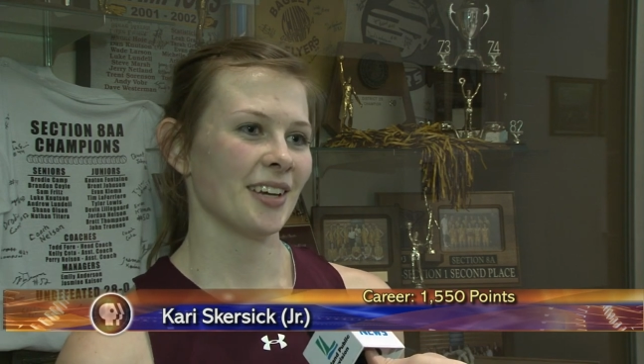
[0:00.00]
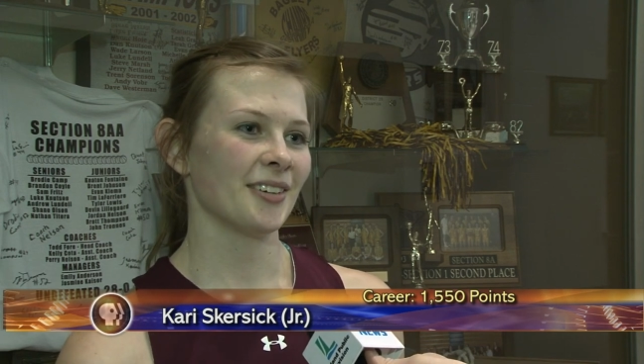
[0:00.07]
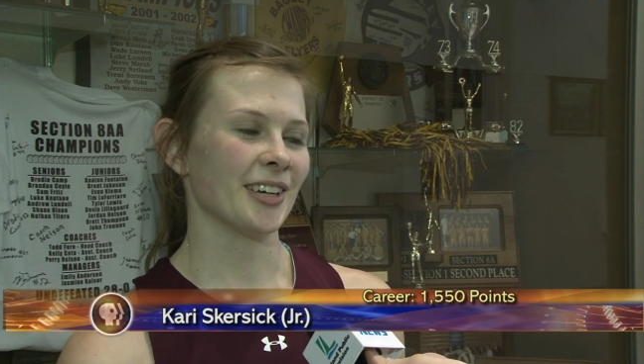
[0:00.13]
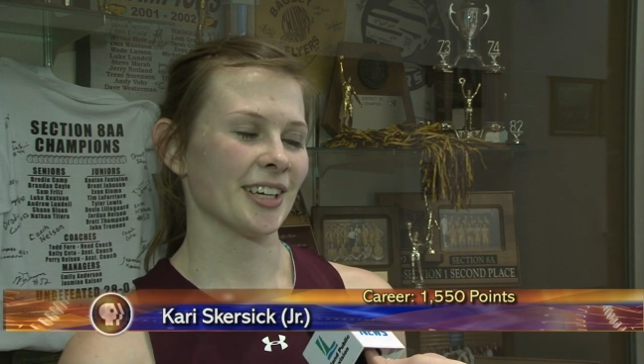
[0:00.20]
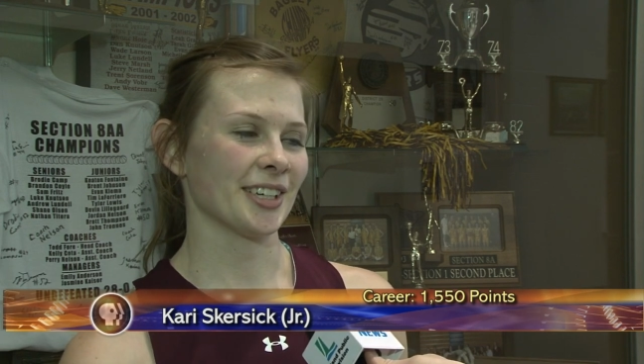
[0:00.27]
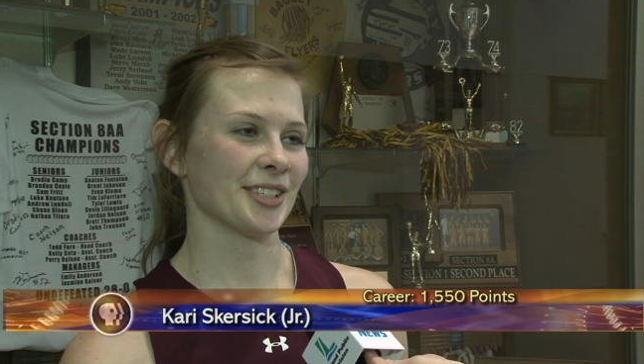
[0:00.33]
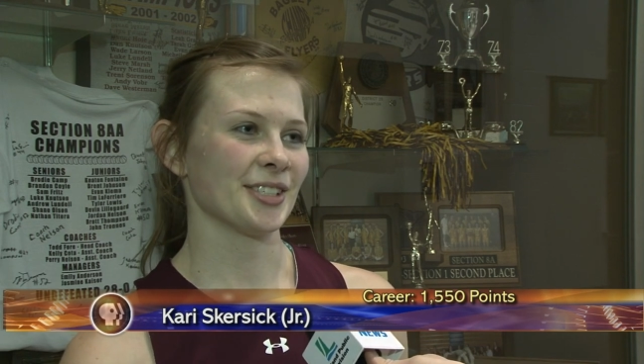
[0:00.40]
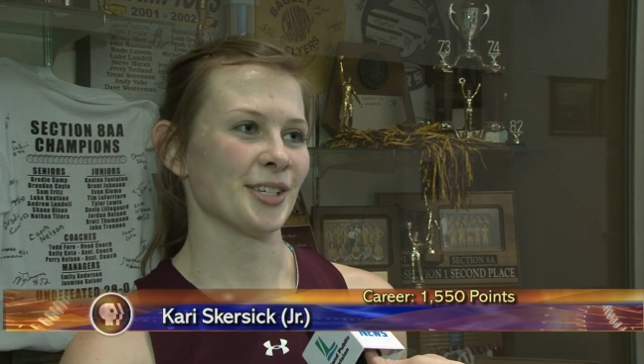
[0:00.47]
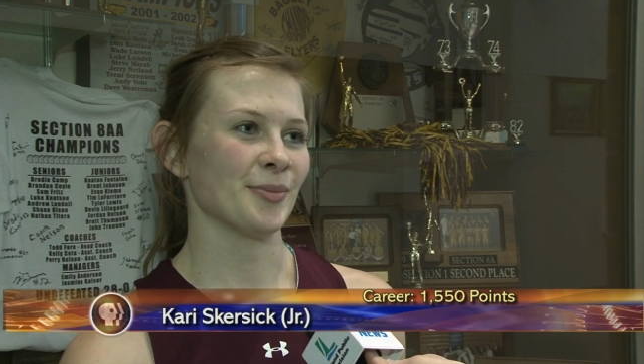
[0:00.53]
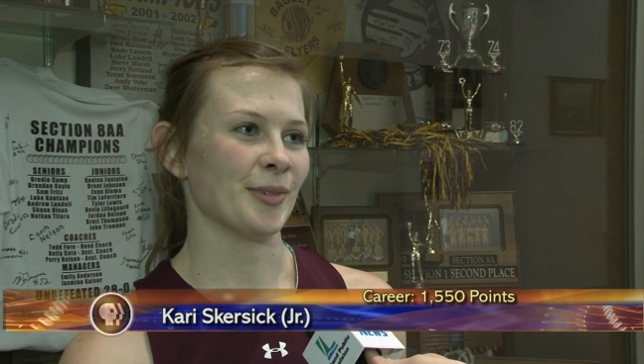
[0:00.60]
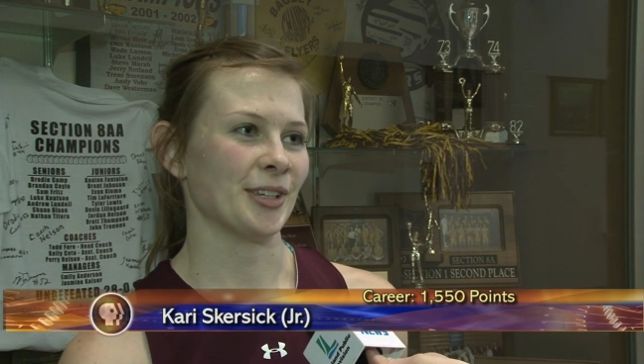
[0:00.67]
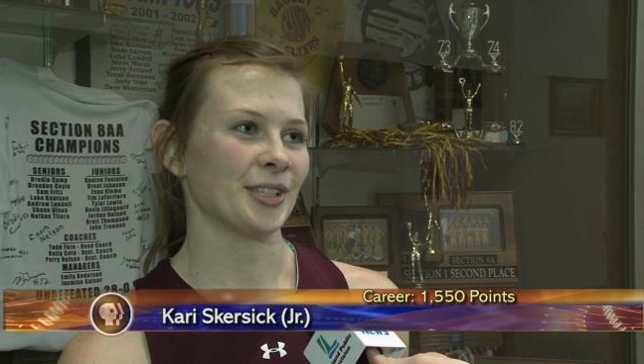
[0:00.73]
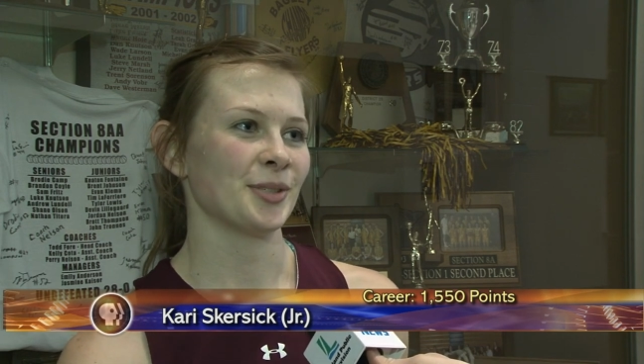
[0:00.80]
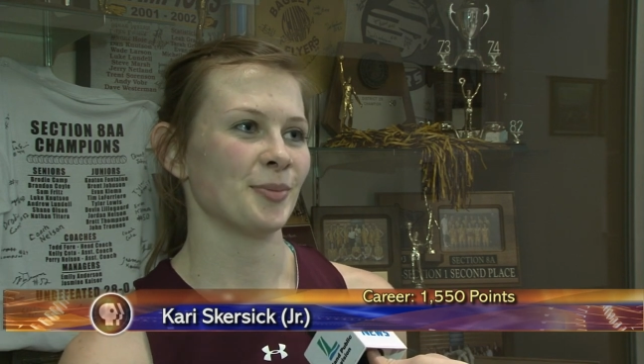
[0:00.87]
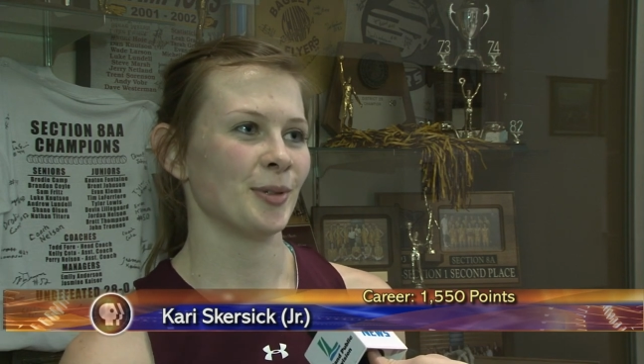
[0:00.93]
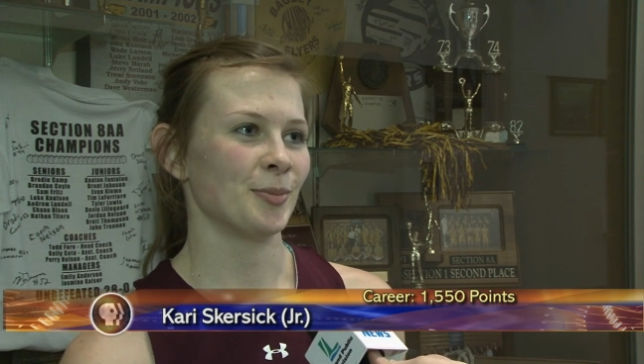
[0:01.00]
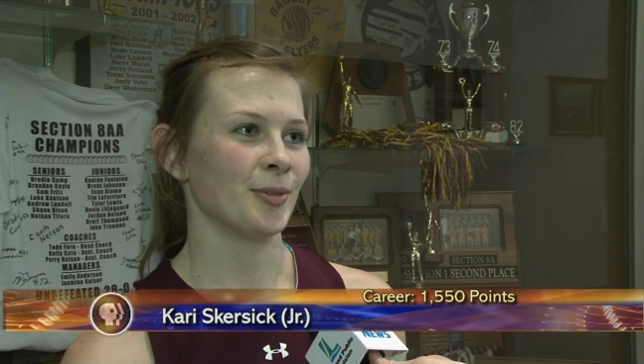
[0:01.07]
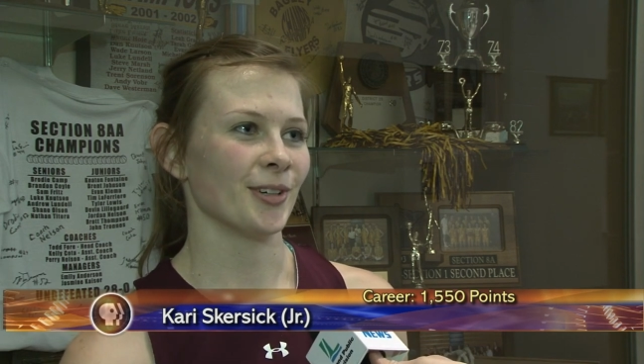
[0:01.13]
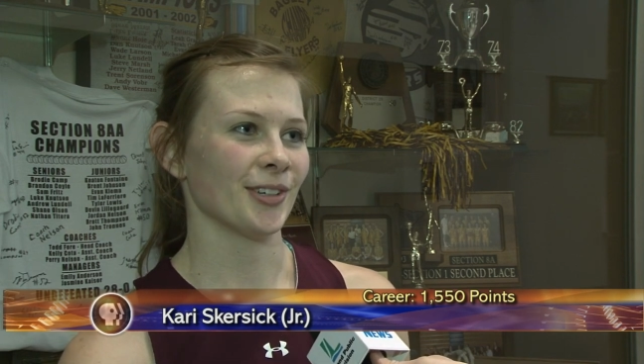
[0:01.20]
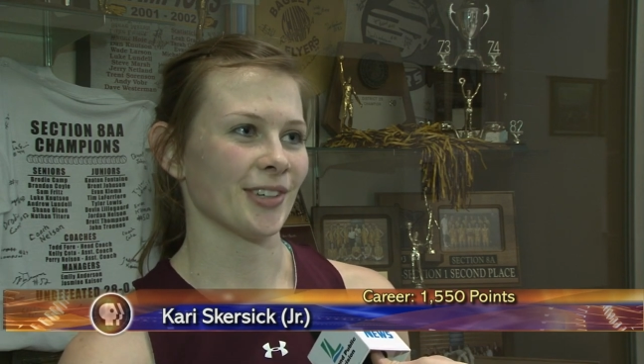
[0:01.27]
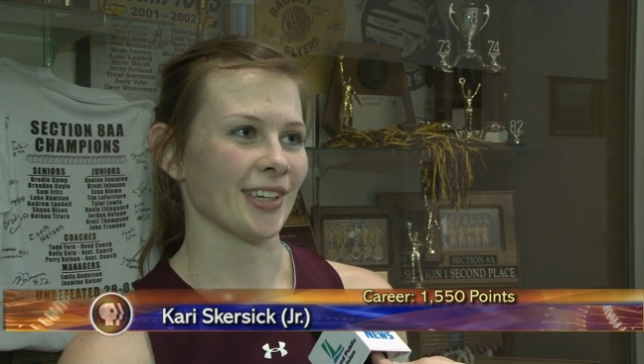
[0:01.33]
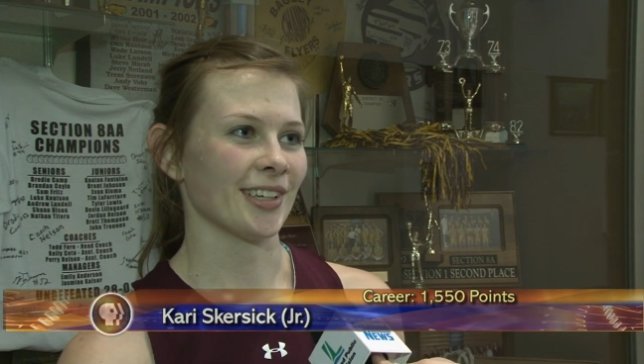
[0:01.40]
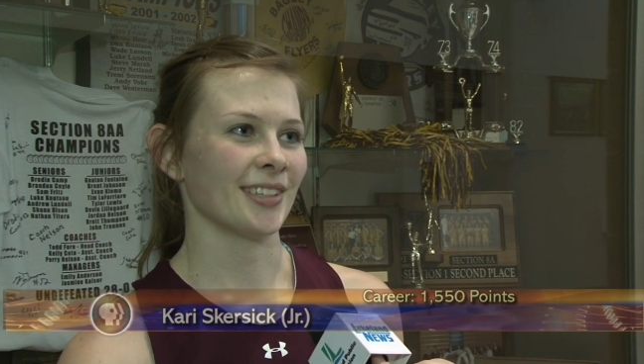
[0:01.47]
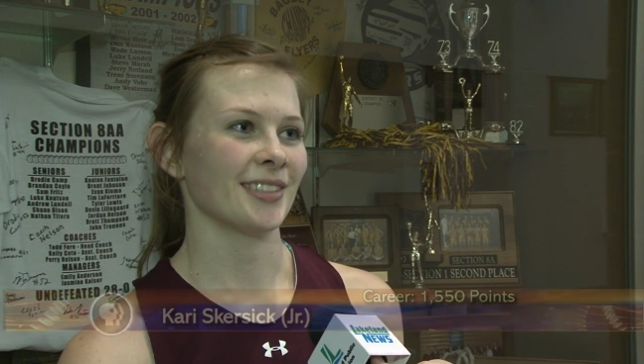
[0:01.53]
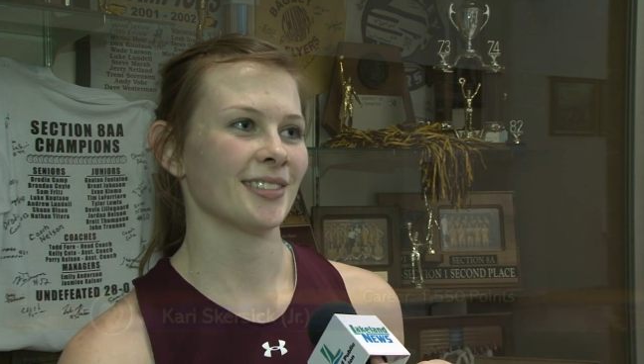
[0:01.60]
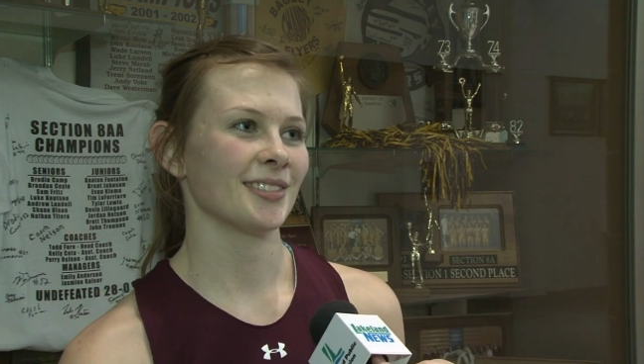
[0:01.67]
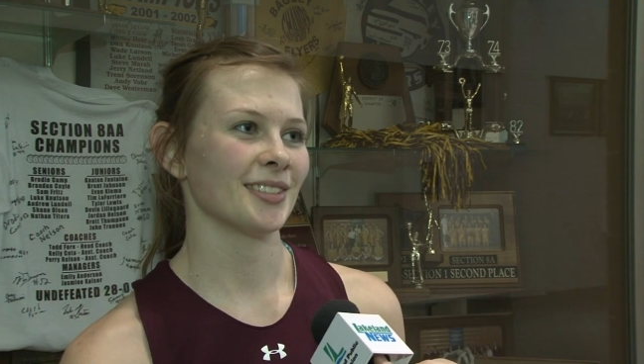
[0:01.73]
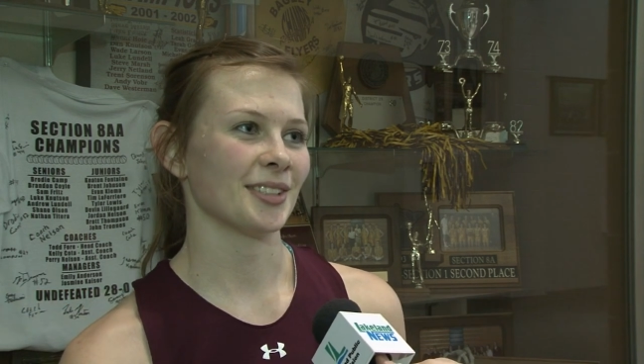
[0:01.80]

records are meant to be broken.